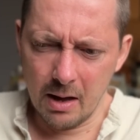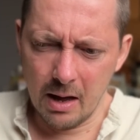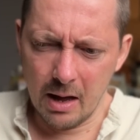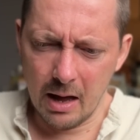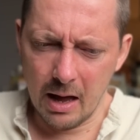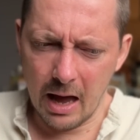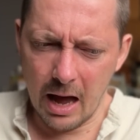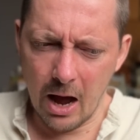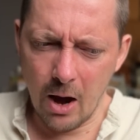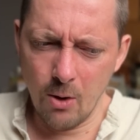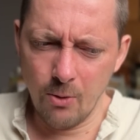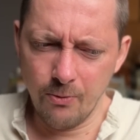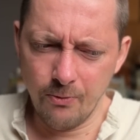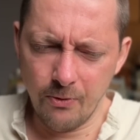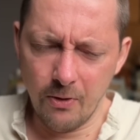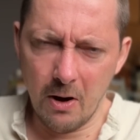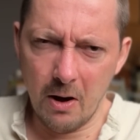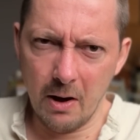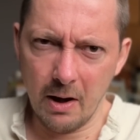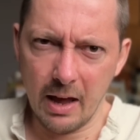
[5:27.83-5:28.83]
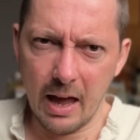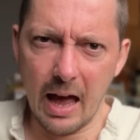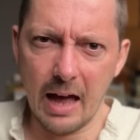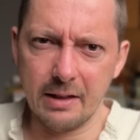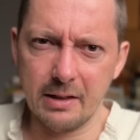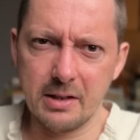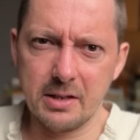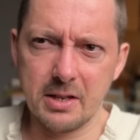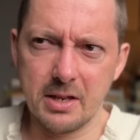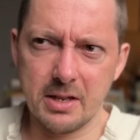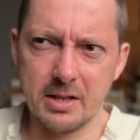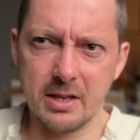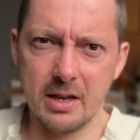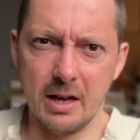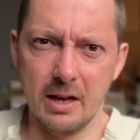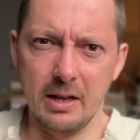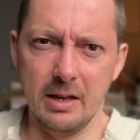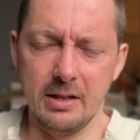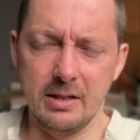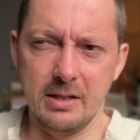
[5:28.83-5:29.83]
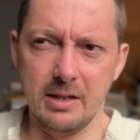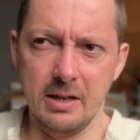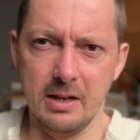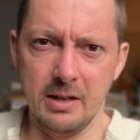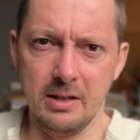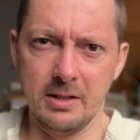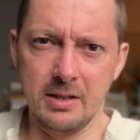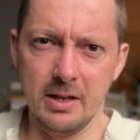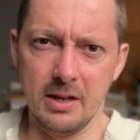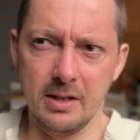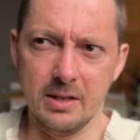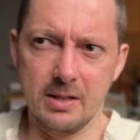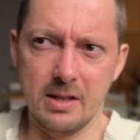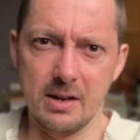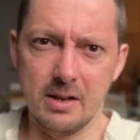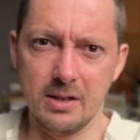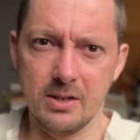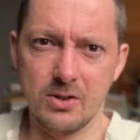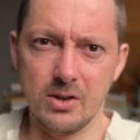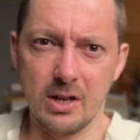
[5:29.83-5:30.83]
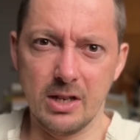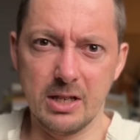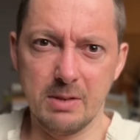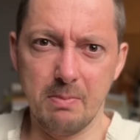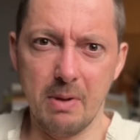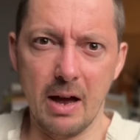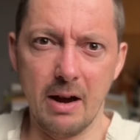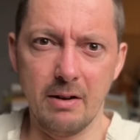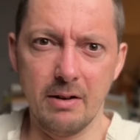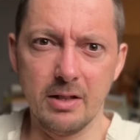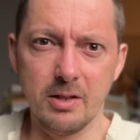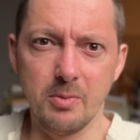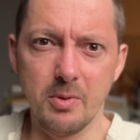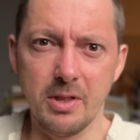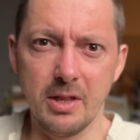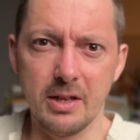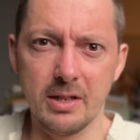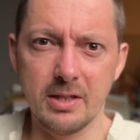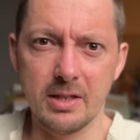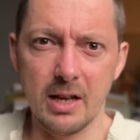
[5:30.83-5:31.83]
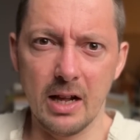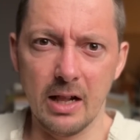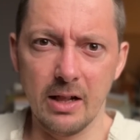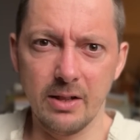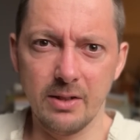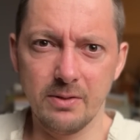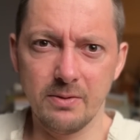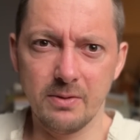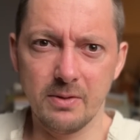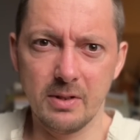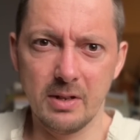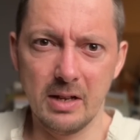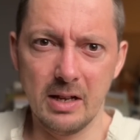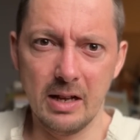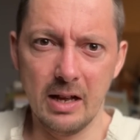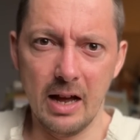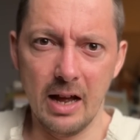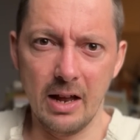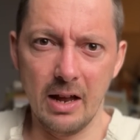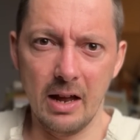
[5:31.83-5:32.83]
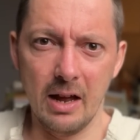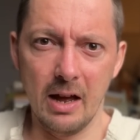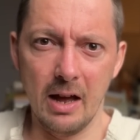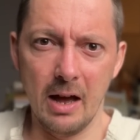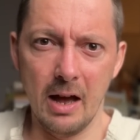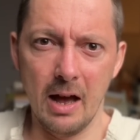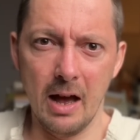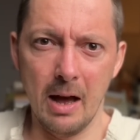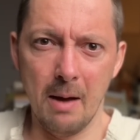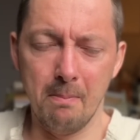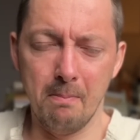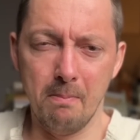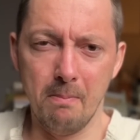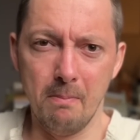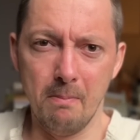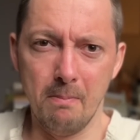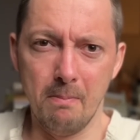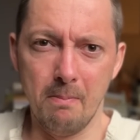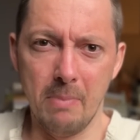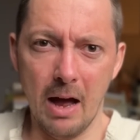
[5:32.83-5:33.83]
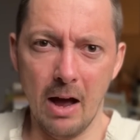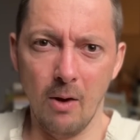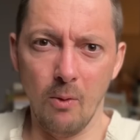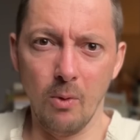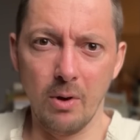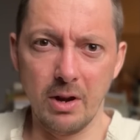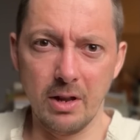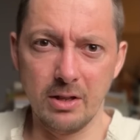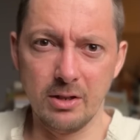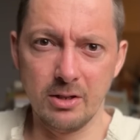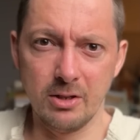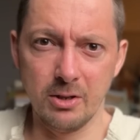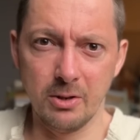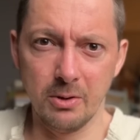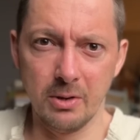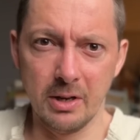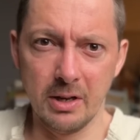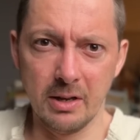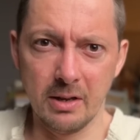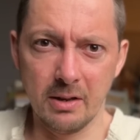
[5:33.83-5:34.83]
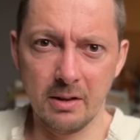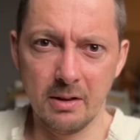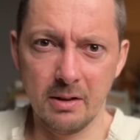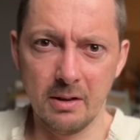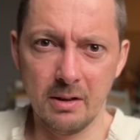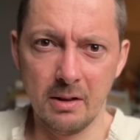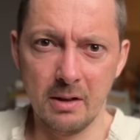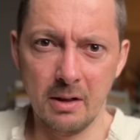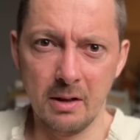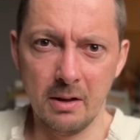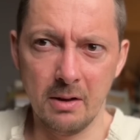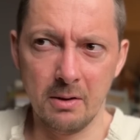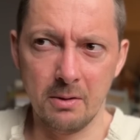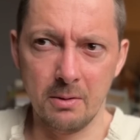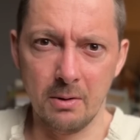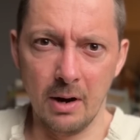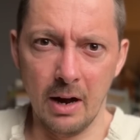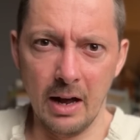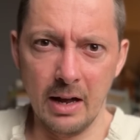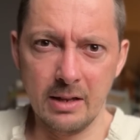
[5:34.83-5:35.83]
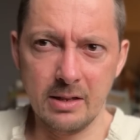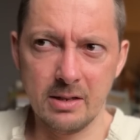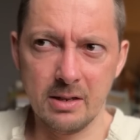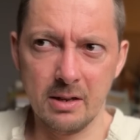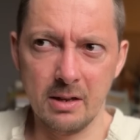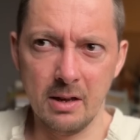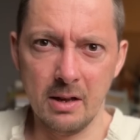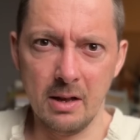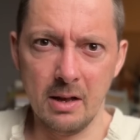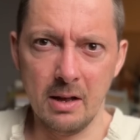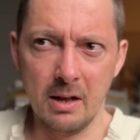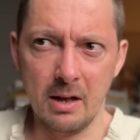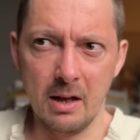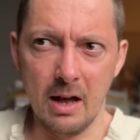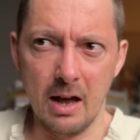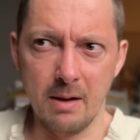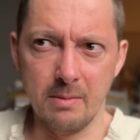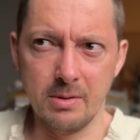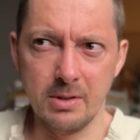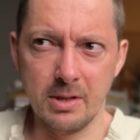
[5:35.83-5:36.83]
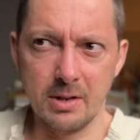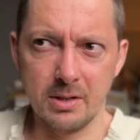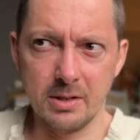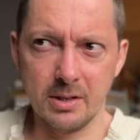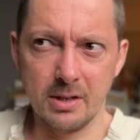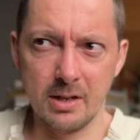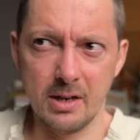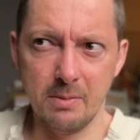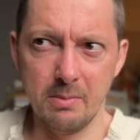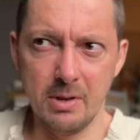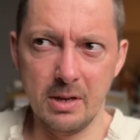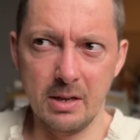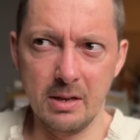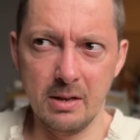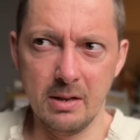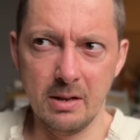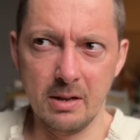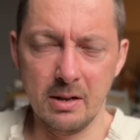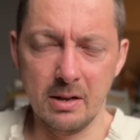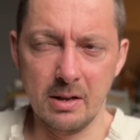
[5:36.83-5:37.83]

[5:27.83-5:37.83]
how far can a society exist that is transparent with itself about what it's doing, right? I mean, there's going to be